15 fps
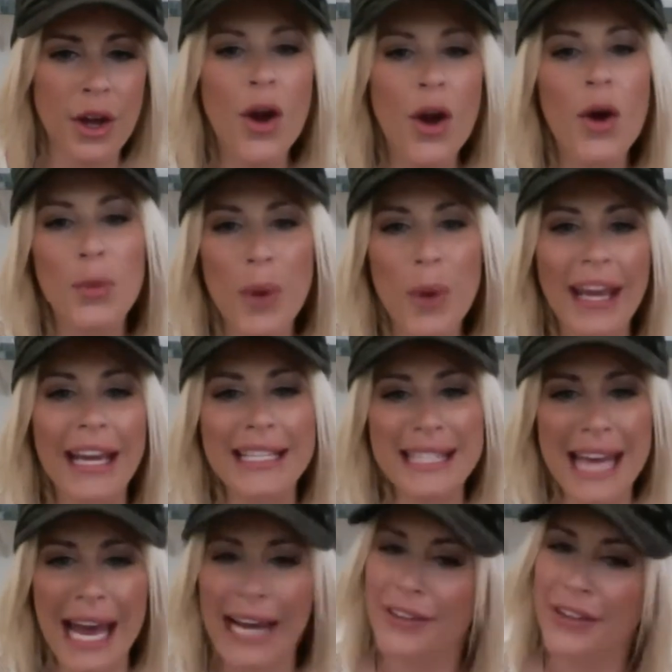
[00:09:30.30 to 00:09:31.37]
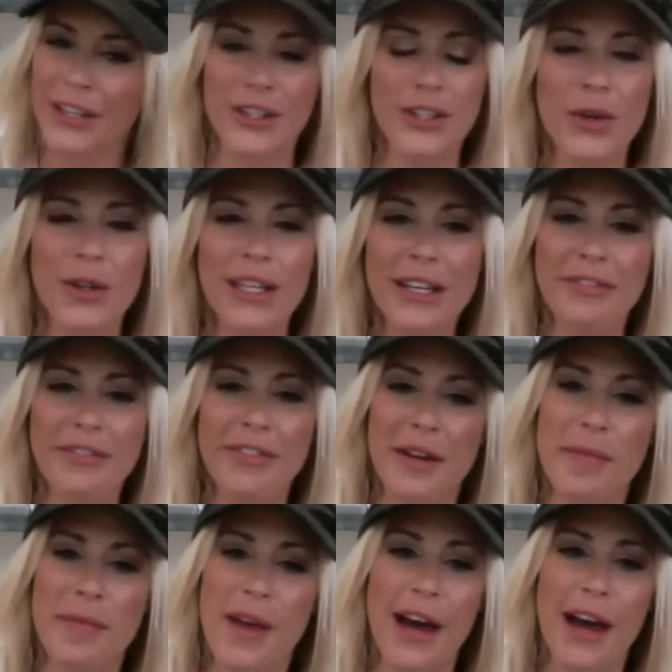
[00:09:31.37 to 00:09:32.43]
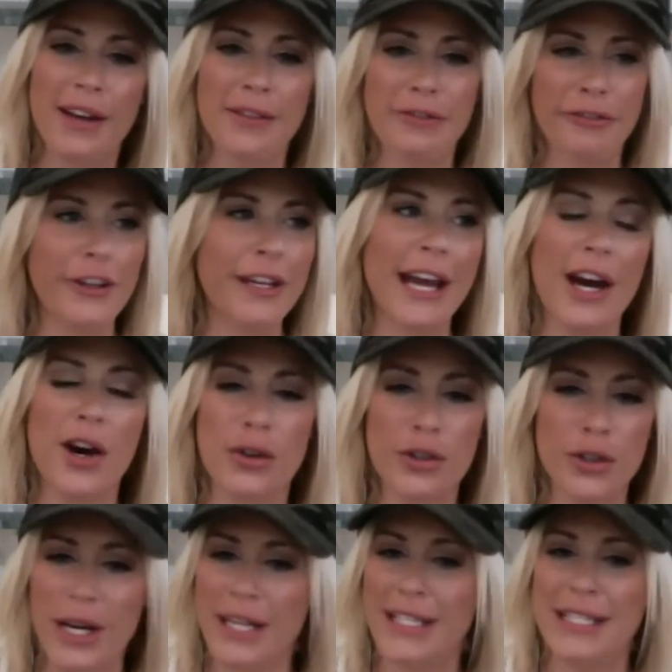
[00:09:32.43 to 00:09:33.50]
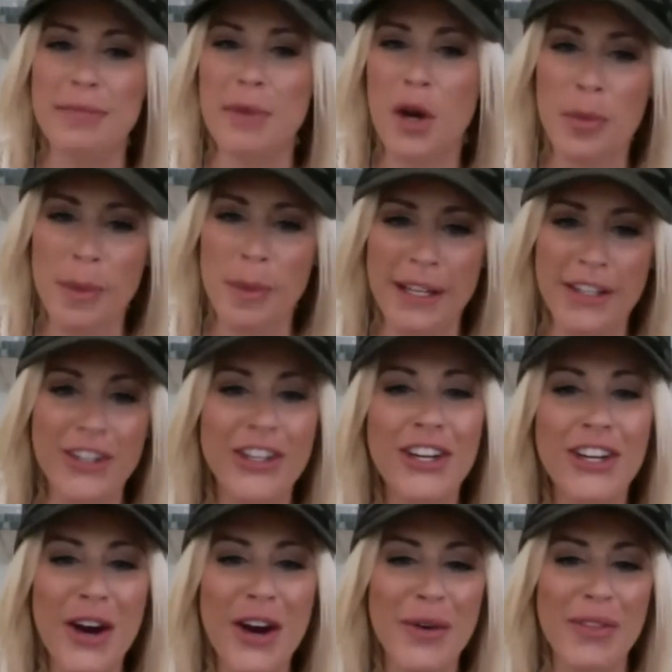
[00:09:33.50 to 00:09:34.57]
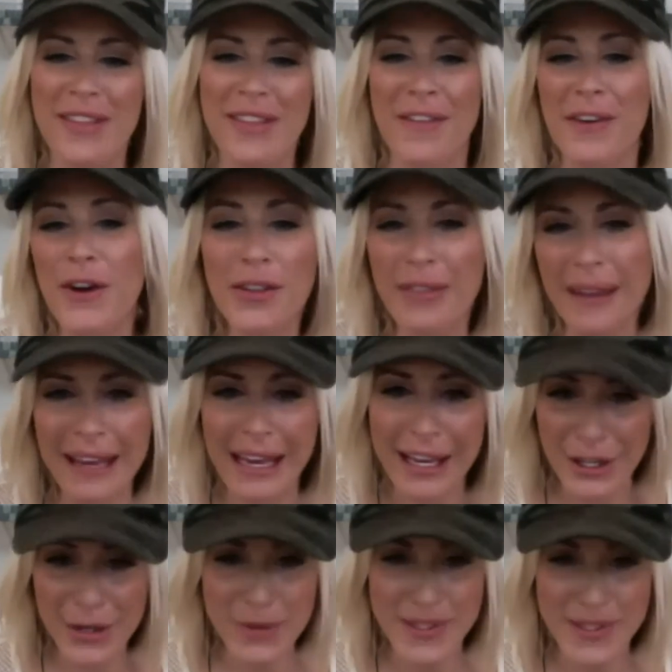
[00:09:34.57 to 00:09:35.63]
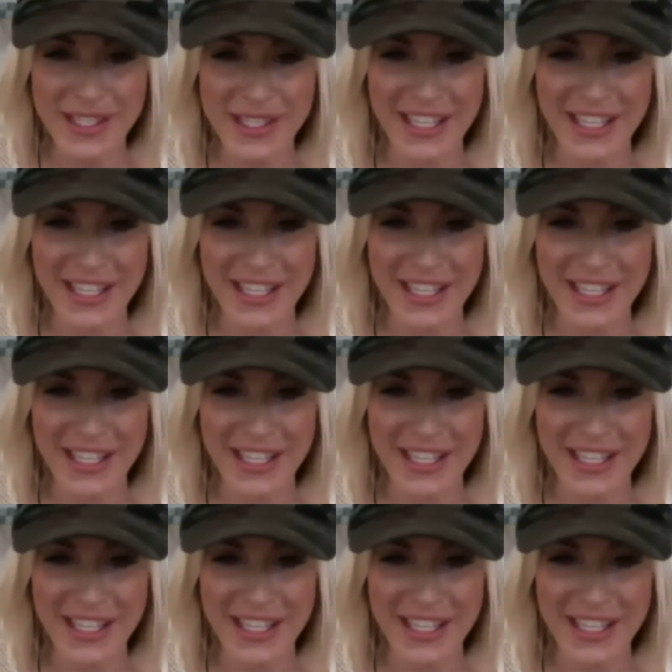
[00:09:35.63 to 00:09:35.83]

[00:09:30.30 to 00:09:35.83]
Right, exactly. You don't give them that freak out crazy moment, then they can't use it.